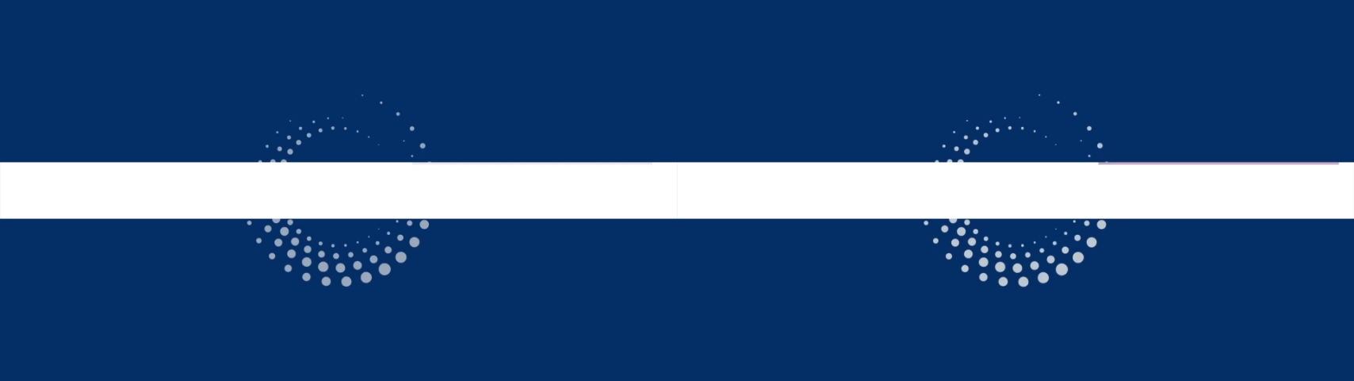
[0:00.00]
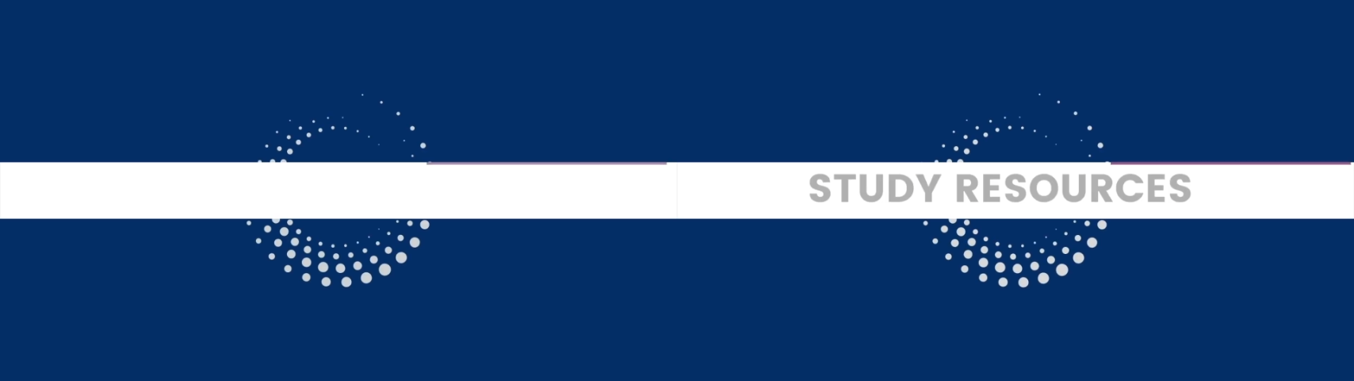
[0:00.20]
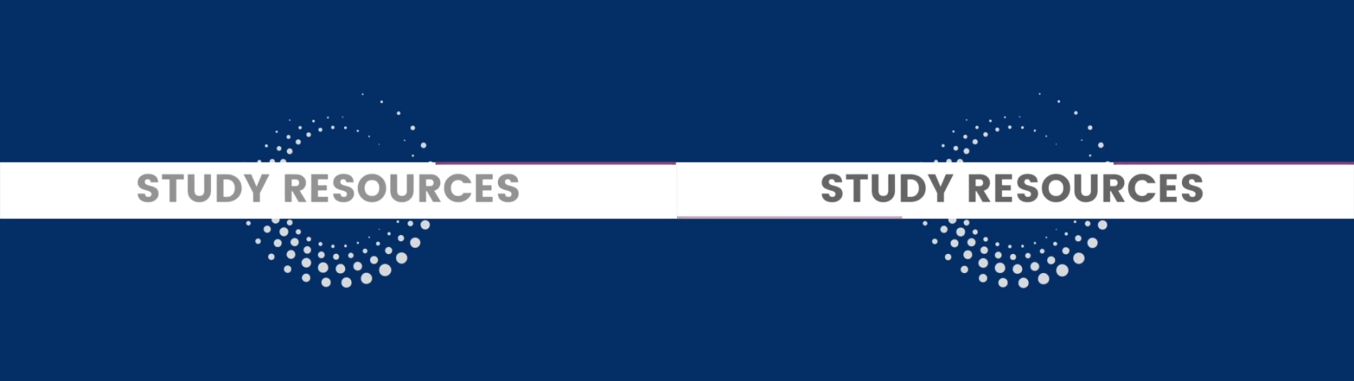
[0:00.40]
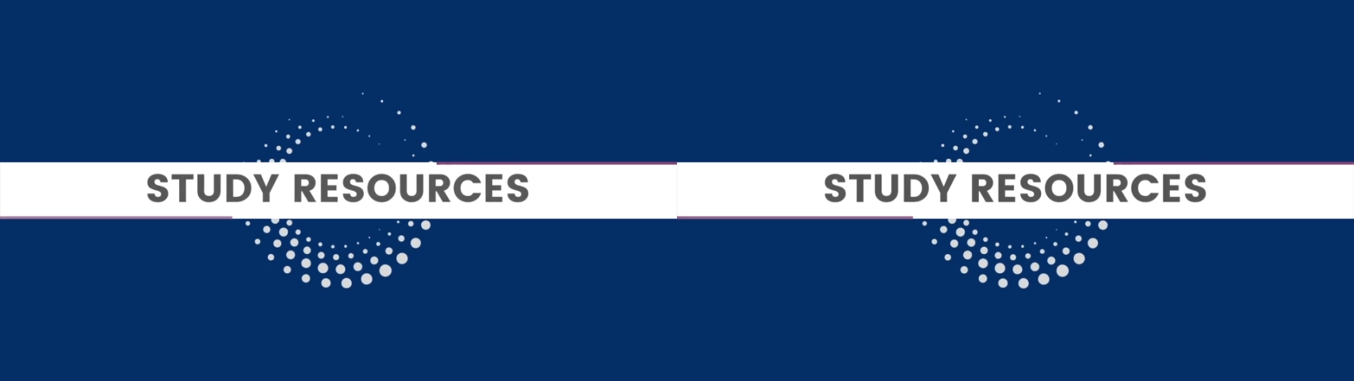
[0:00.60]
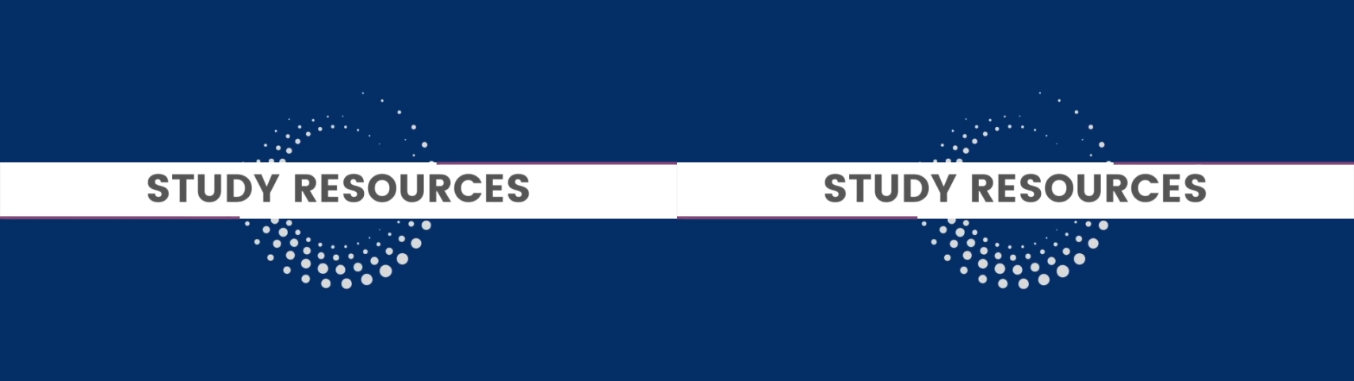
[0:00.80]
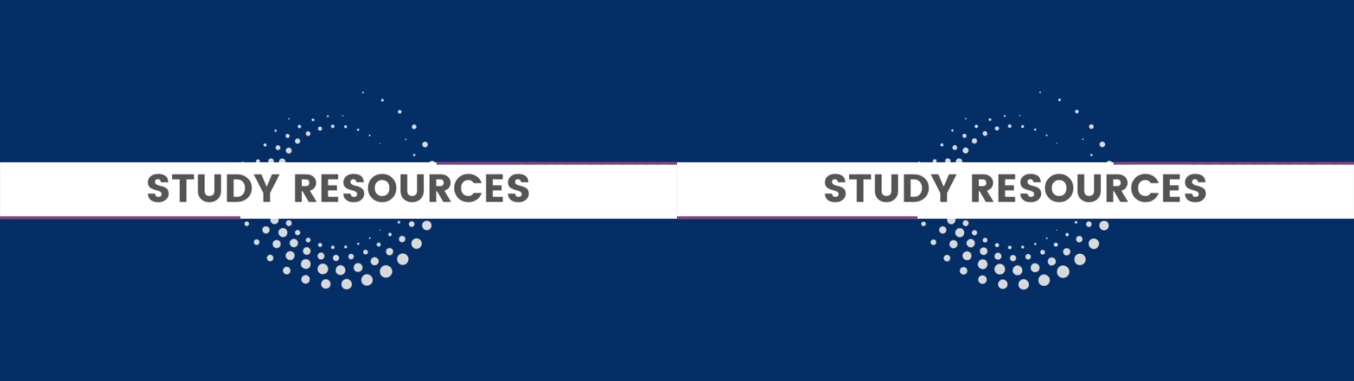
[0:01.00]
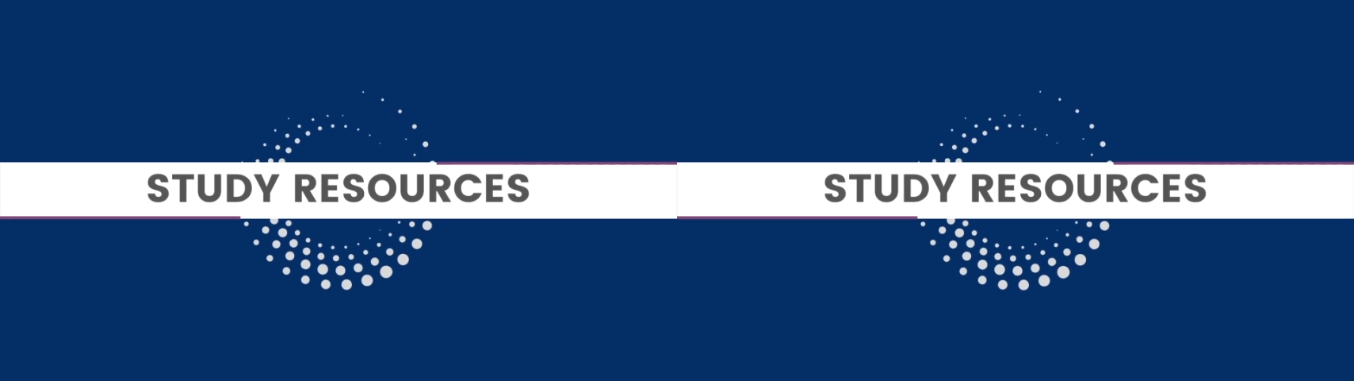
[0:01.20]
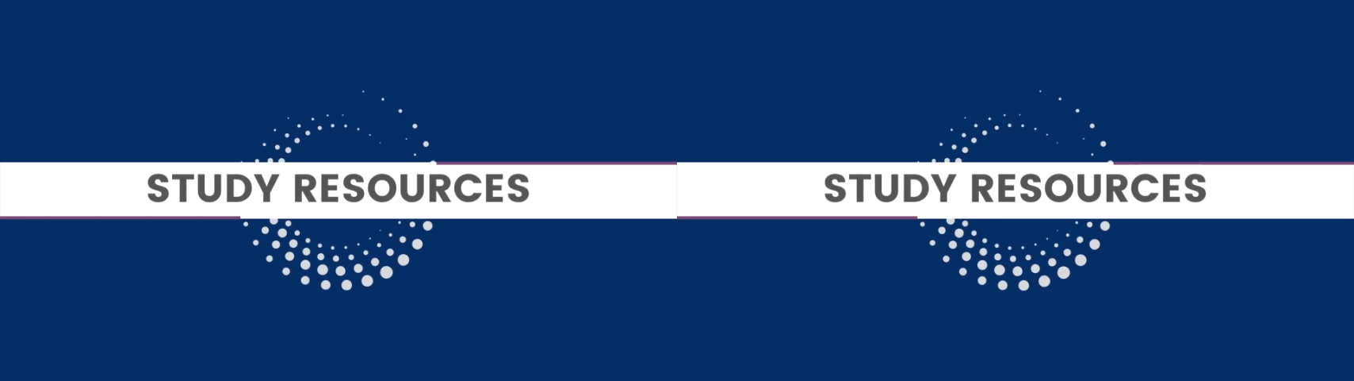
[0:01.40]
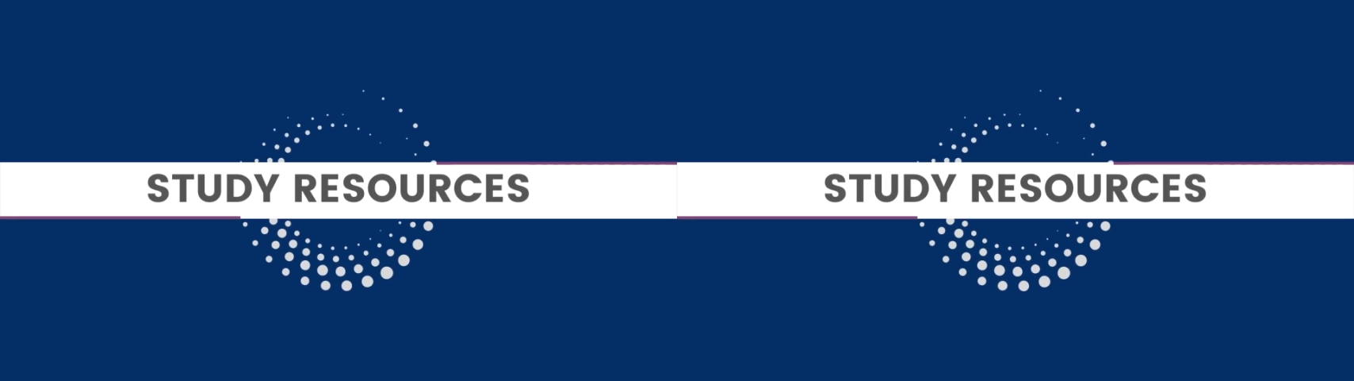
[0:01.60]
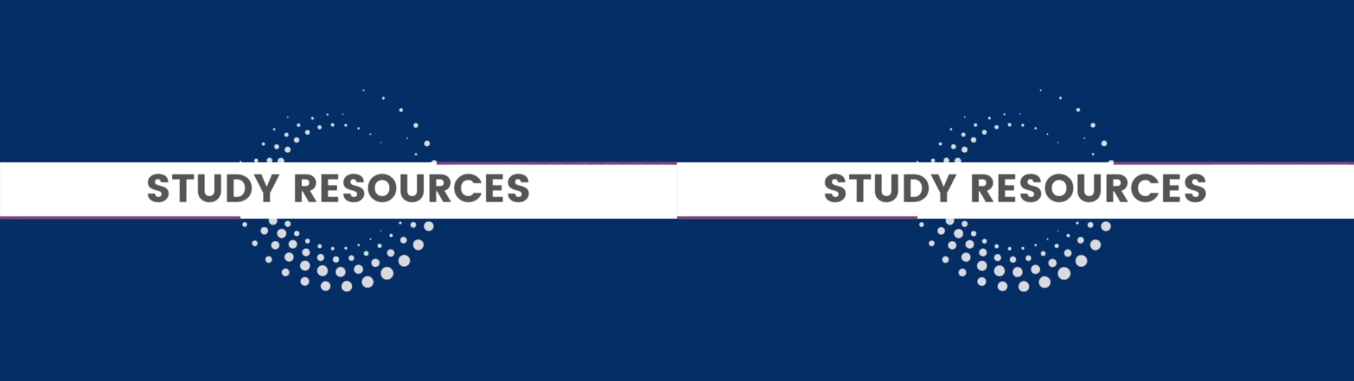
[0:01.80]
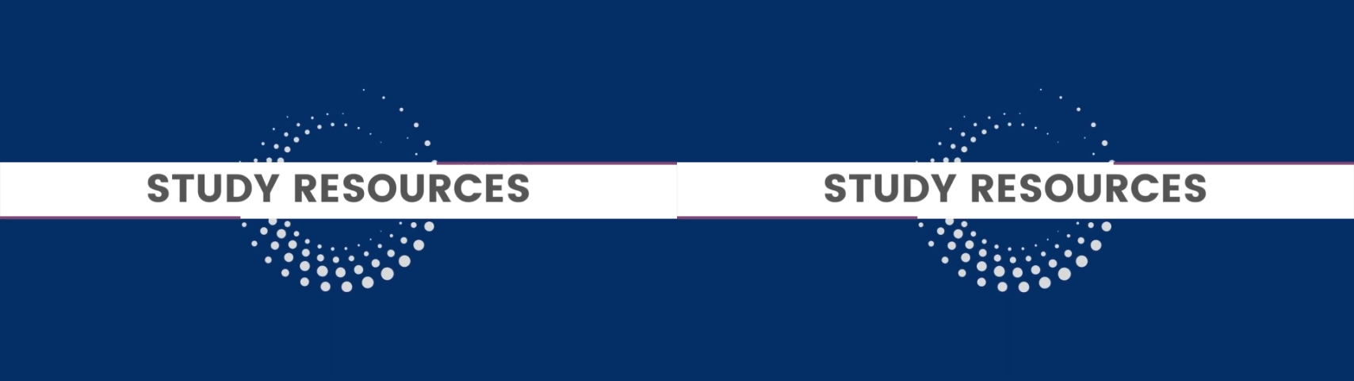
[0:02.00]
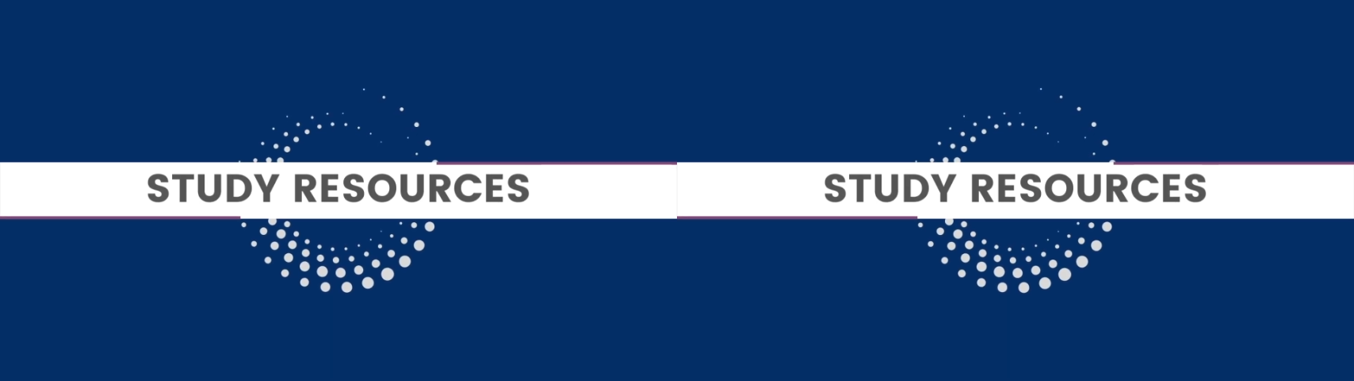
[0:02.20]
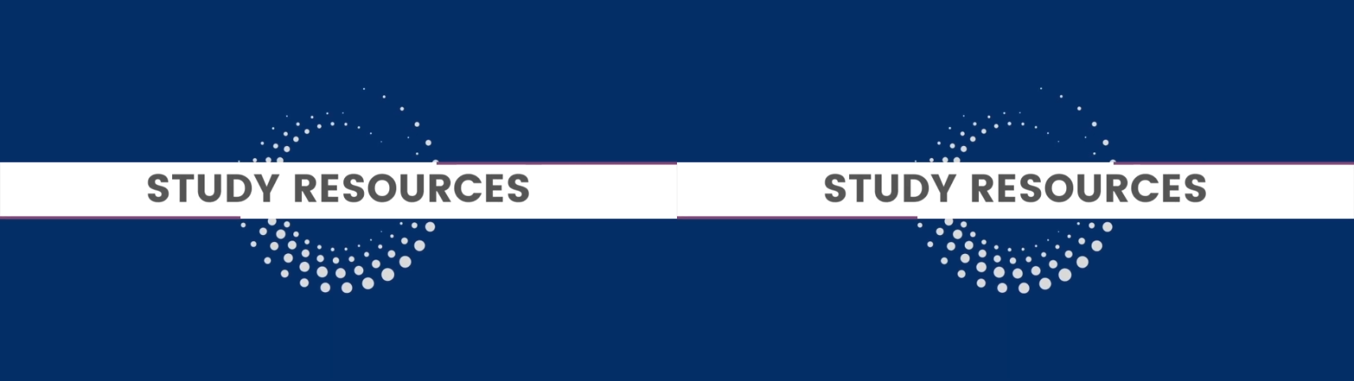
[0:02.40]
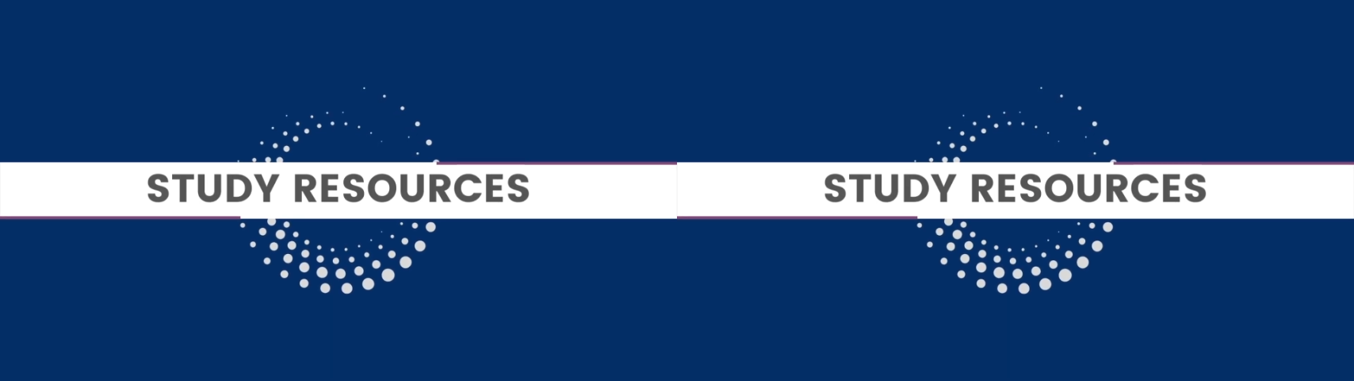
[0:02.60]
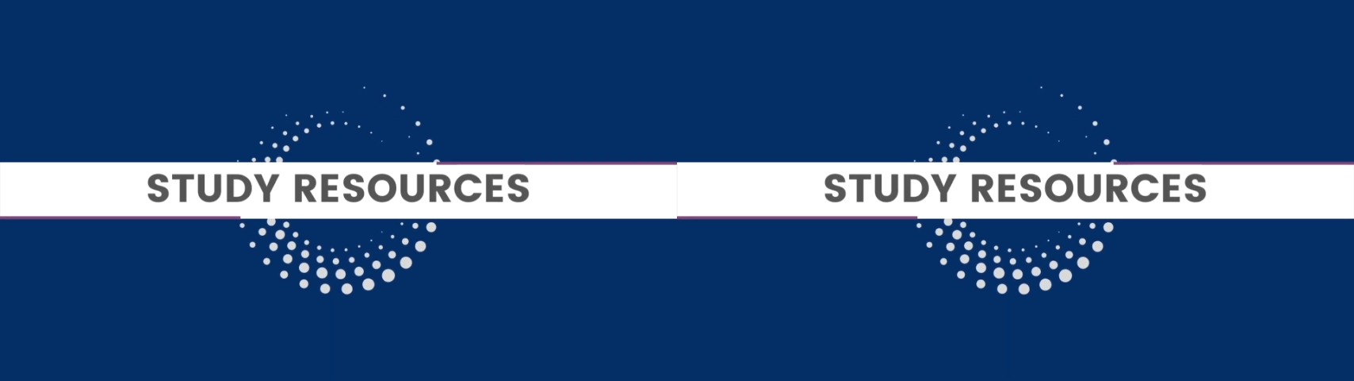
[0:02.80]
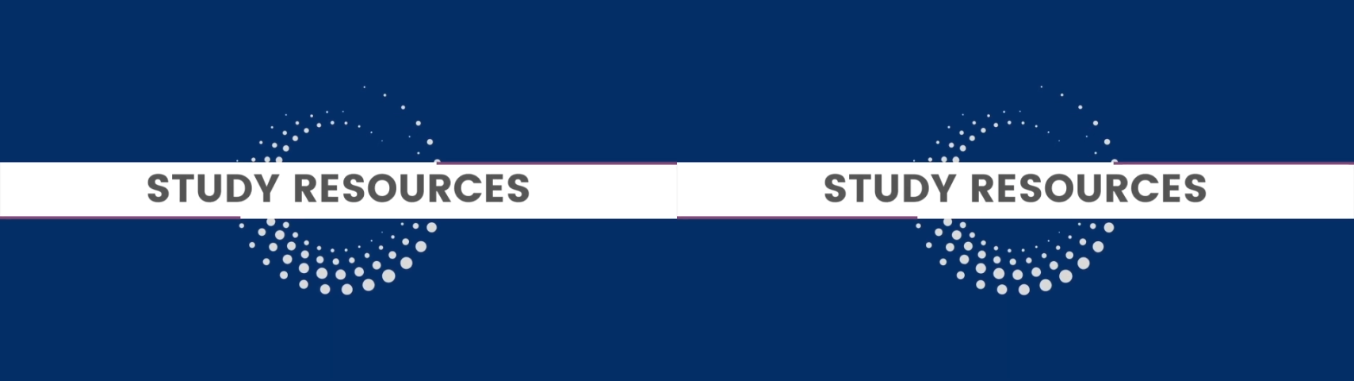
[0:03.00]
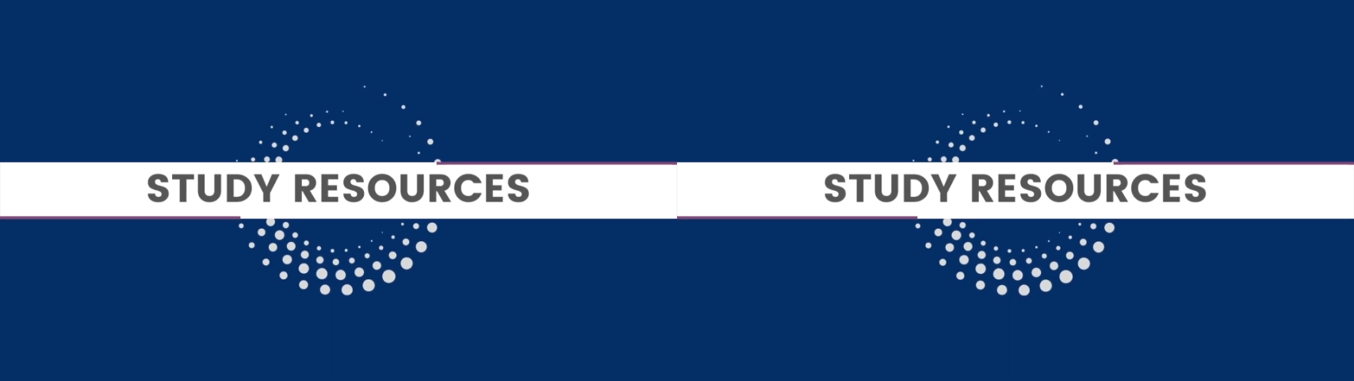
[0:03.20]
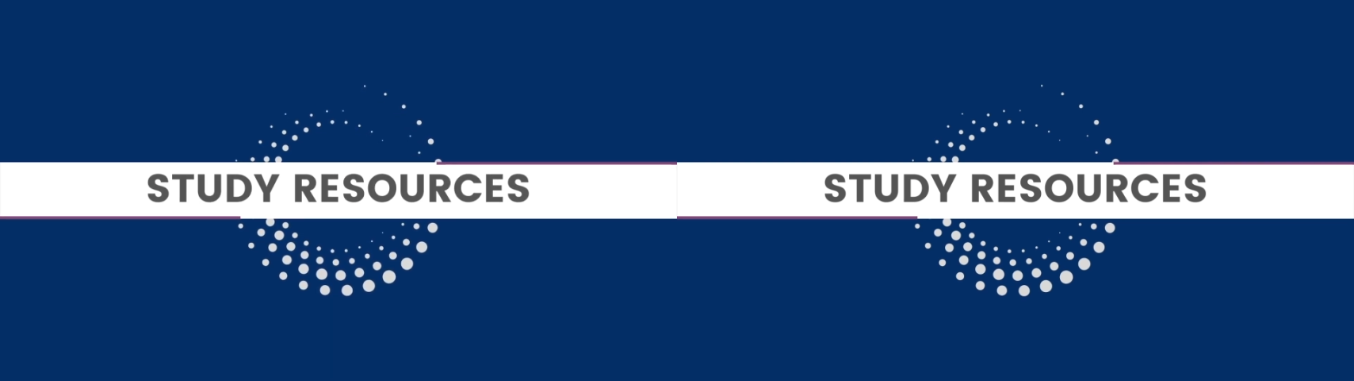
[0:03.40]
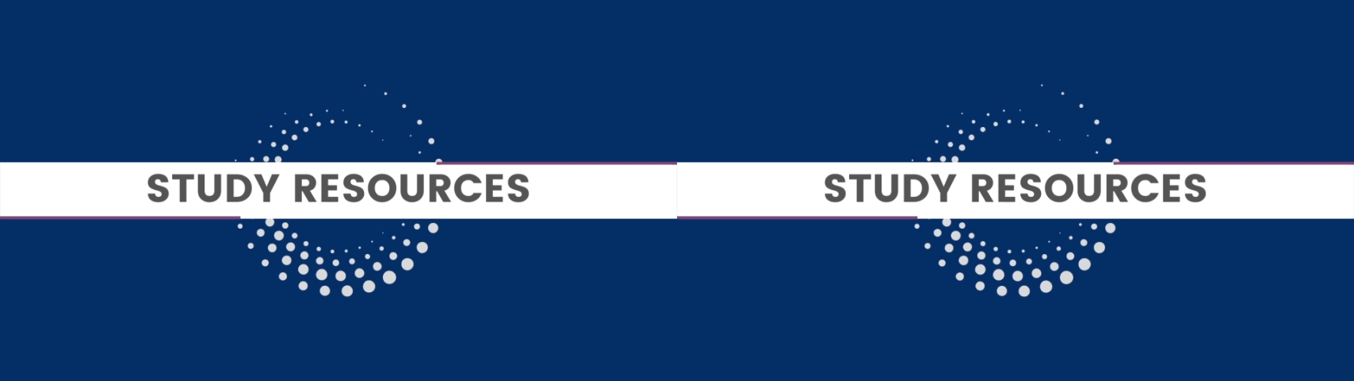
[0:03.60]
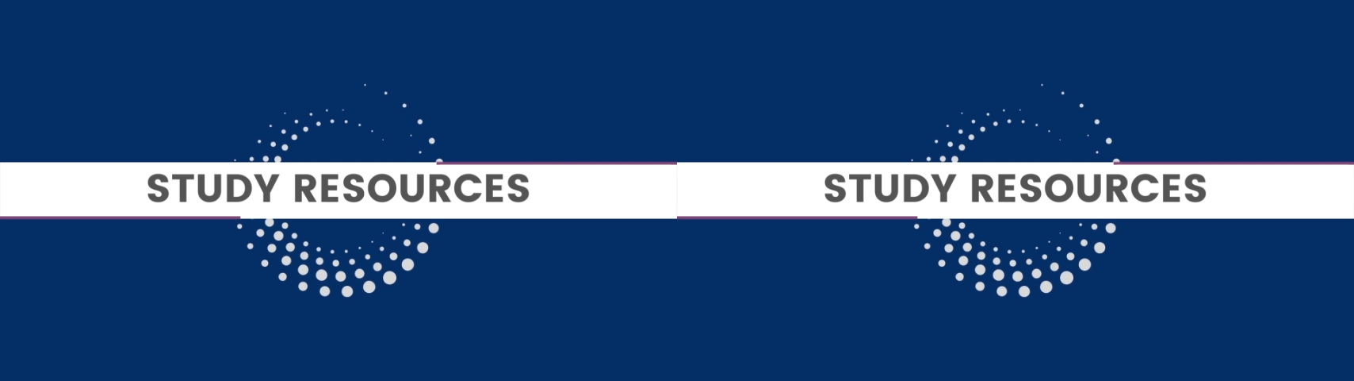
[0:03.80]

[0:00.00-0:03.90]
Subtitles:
[unreadable: no face in view]